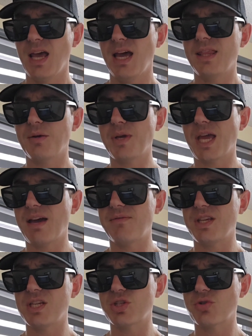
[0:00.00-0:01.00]
And then we
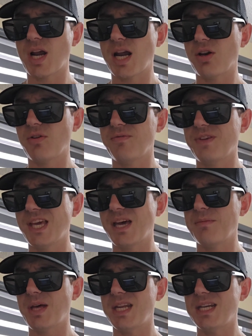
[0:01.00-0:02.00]
have the Strato
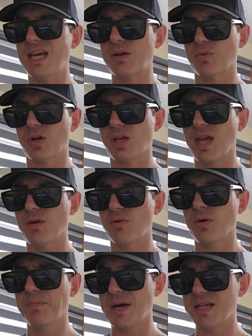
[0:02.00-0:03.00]
VM network, a
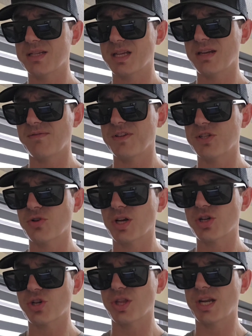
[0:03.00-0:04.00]
robust
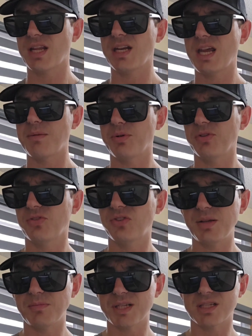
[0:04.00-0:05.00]
infrastructure that enables
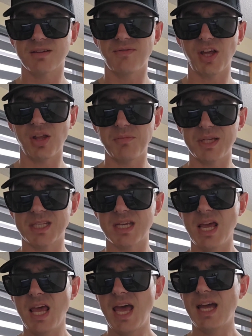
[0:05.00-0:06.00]
seamless development
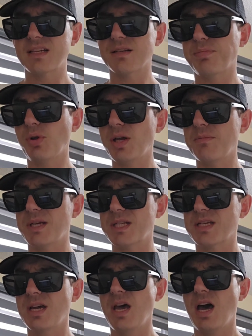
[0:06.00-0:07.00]
and
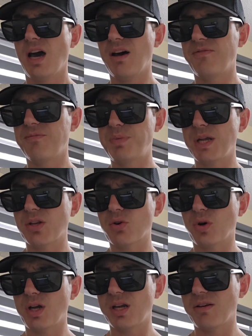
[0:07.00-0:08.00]
deployment of
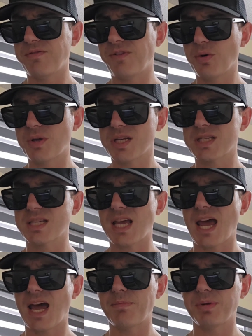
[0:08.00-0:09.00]
Bitcoin focused
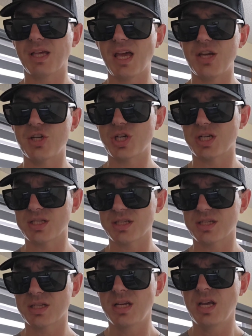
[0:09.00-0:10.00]

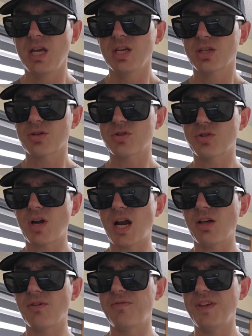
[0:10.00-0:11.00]
applications. So
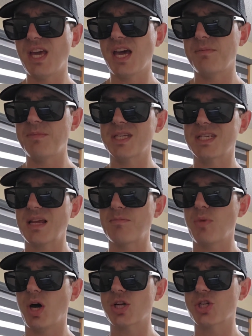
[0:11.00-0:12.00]
Strato VM is a
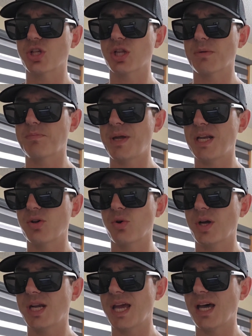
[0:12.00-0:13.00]
modular
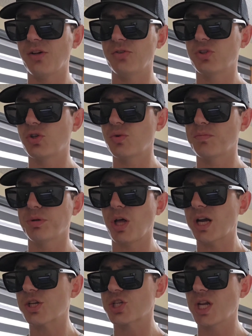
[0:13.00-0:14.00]
Bitcoin L2
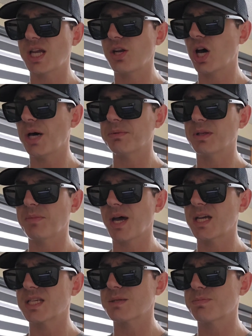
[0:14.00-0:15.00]
blockchain
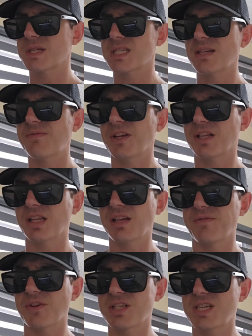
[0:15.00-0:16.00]
optimized
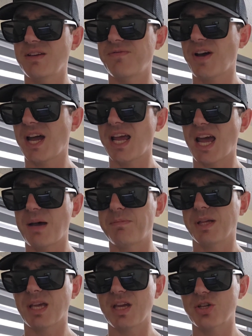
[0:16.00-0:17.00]
specifically for DeFi
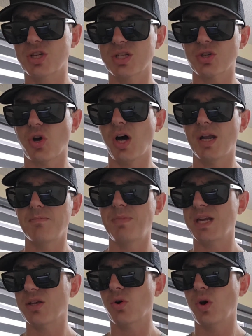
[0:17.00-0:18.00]
applications on
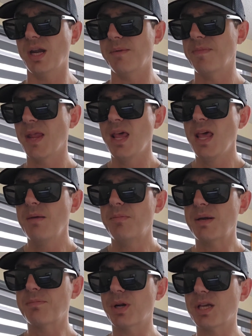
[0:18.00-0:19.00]
Bitcoin
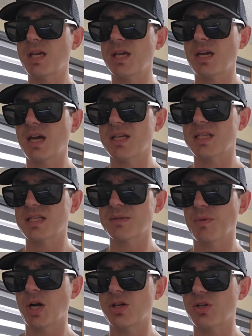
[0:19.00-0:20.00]
by bringing
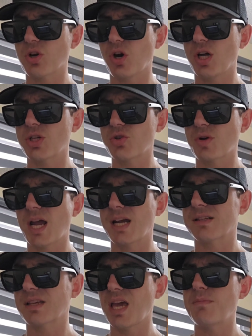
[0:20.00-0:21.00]
smart
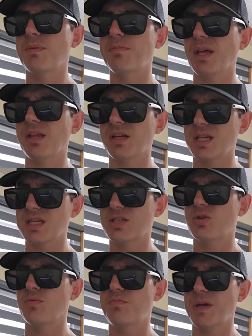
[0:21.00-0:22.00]
contract capabilities
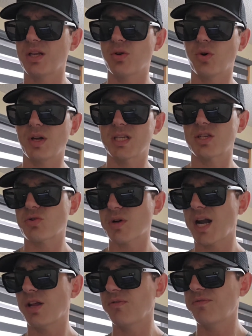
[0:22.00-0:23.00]
to Bitcoin
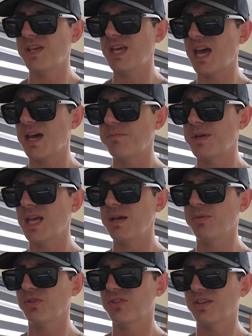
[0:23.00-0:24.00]
Strato VM
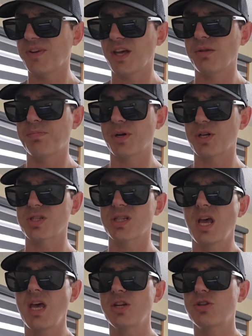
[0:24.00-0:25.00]
enables
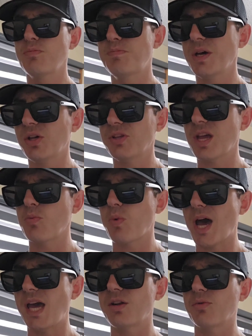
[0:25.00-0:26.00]
developers to build a
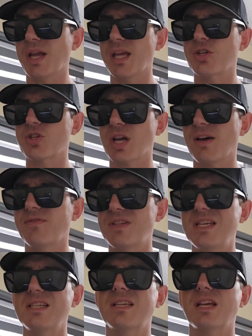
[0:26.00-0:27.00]
wide range of
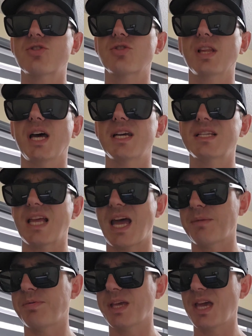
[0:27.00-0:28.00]
decentralized
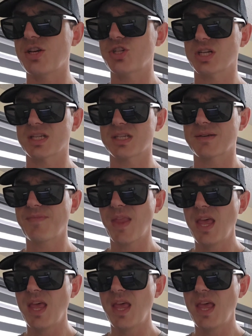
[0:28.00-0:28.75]
applications.